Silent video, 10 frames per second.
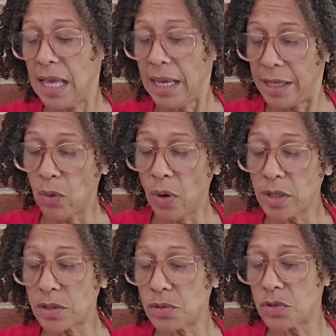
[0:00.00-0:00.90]
In
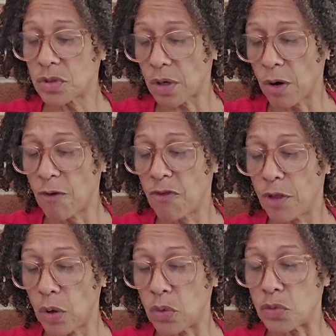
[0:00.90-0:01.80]
order to serve
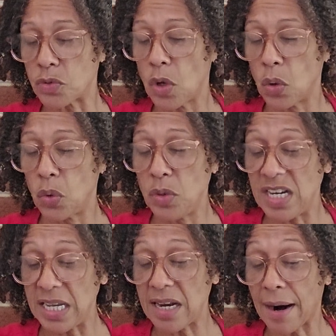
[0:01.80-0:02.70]
those who
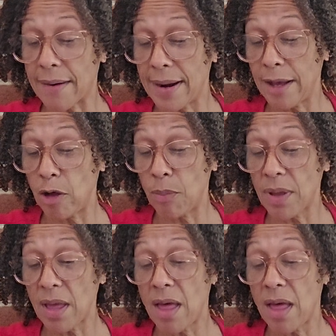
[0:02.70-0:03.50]
need our help,